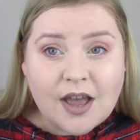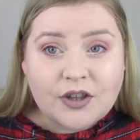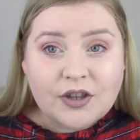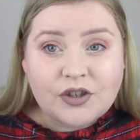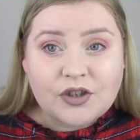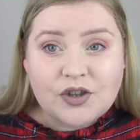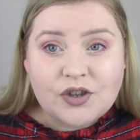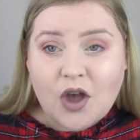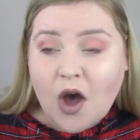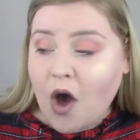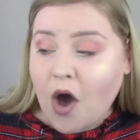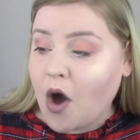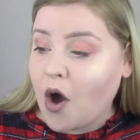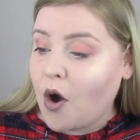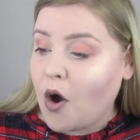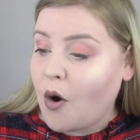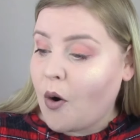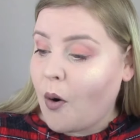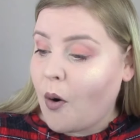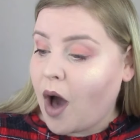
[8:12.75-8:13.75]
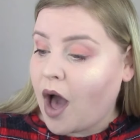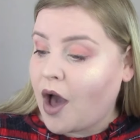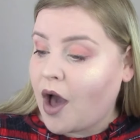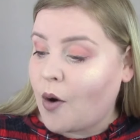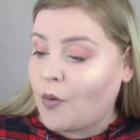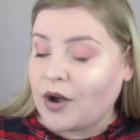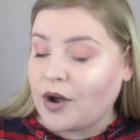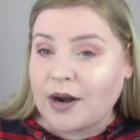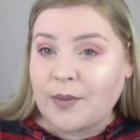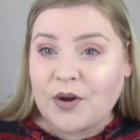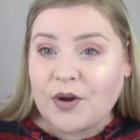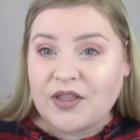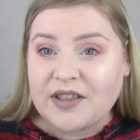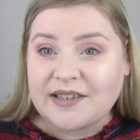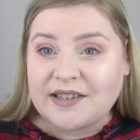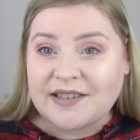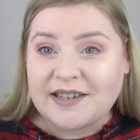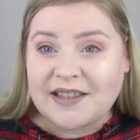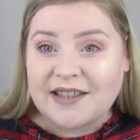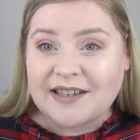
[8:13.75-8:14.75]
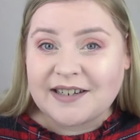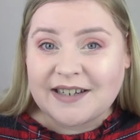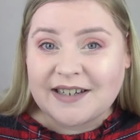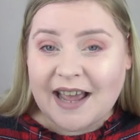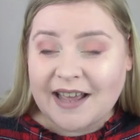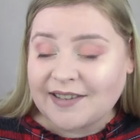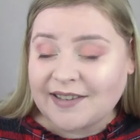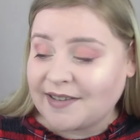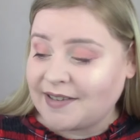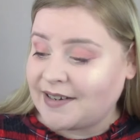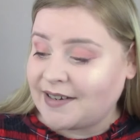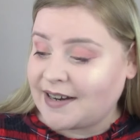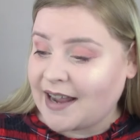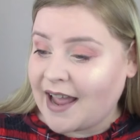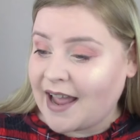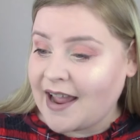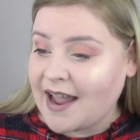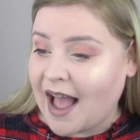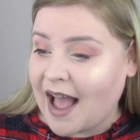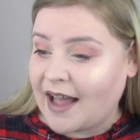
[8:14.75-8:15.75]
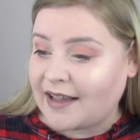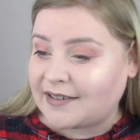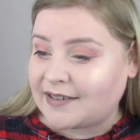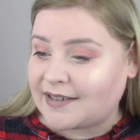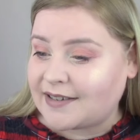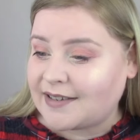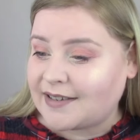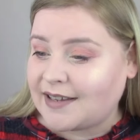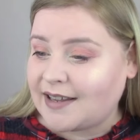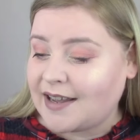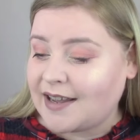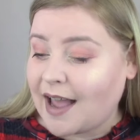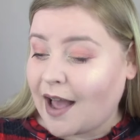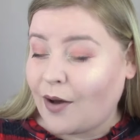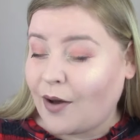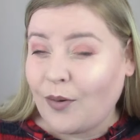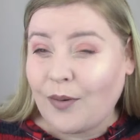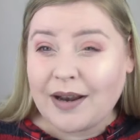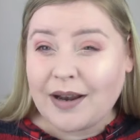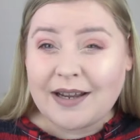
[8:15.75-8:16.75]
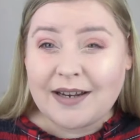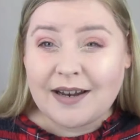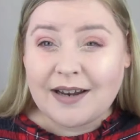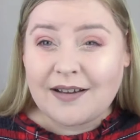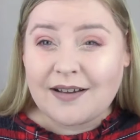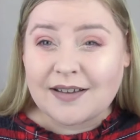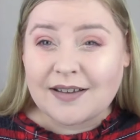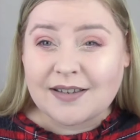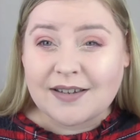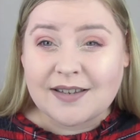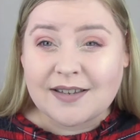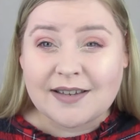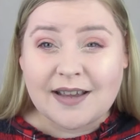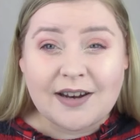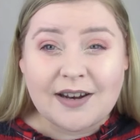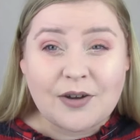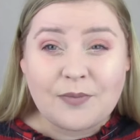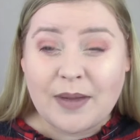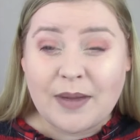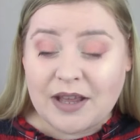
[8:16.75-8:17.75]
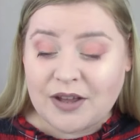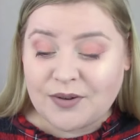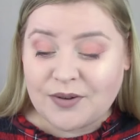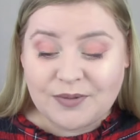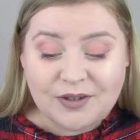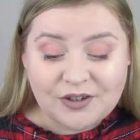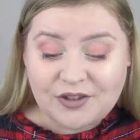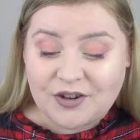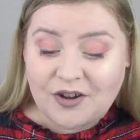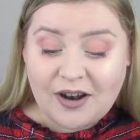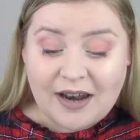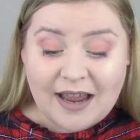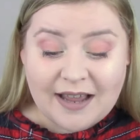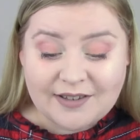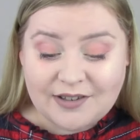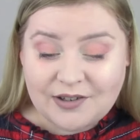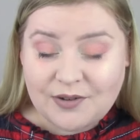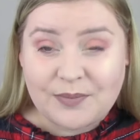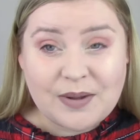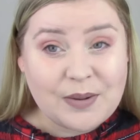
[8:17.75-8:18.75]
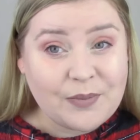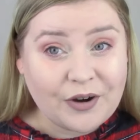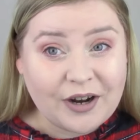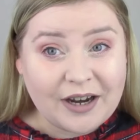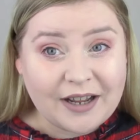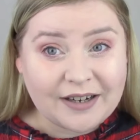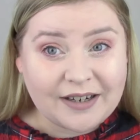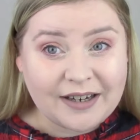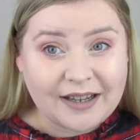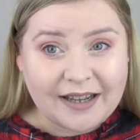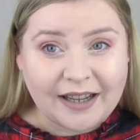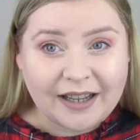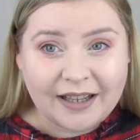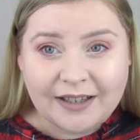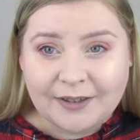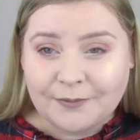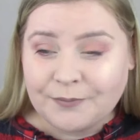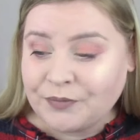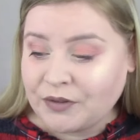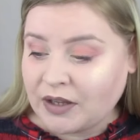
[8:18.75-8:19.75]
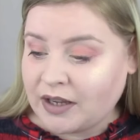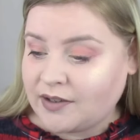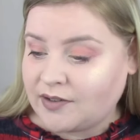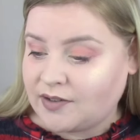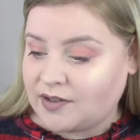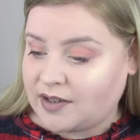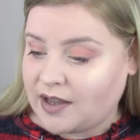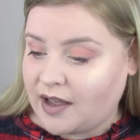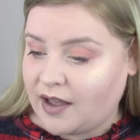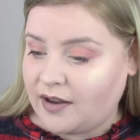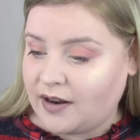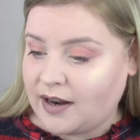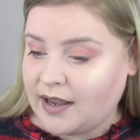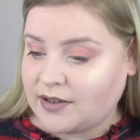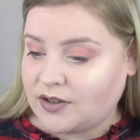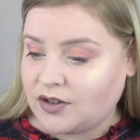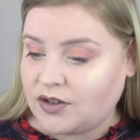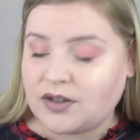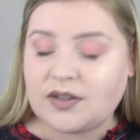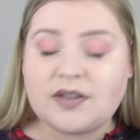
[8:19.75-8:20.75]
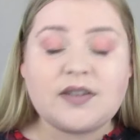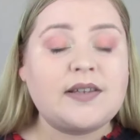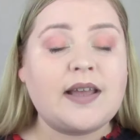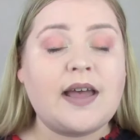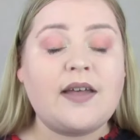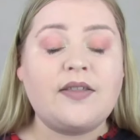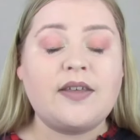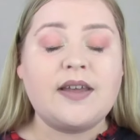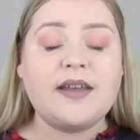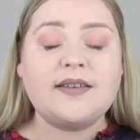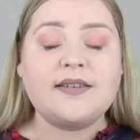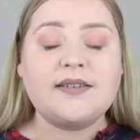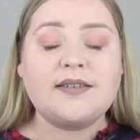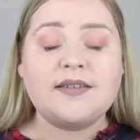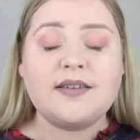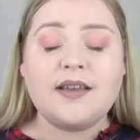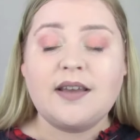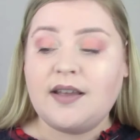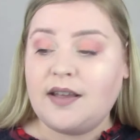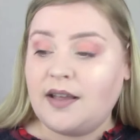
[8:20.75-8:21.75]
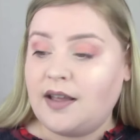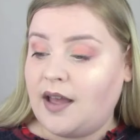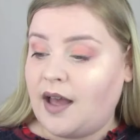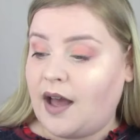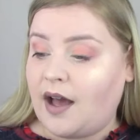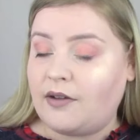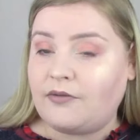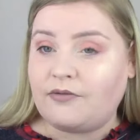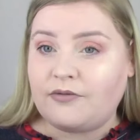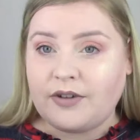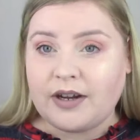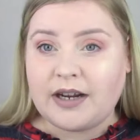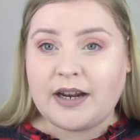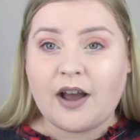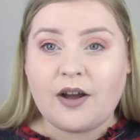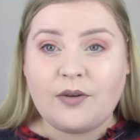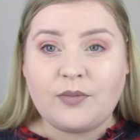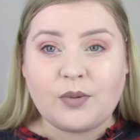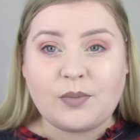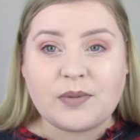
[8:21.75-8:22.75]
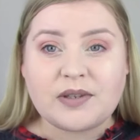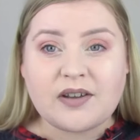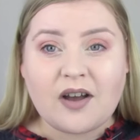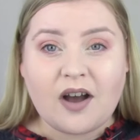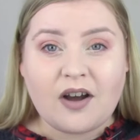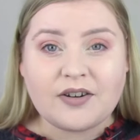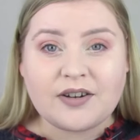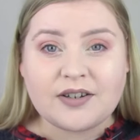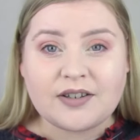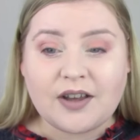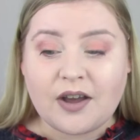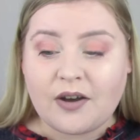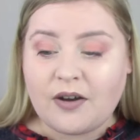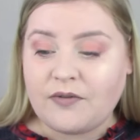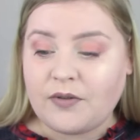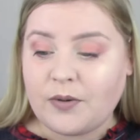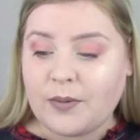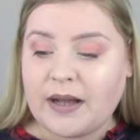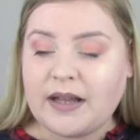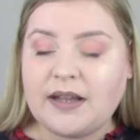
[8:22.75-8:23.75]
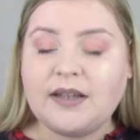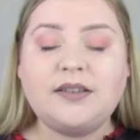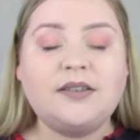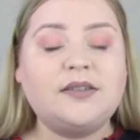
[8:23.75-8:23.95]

So we're going to put this to the test today and see how well it lasts, because I know makeup does not last on me brilliantly. So let's just set this. I really hope my mascara doesn't go everywhere.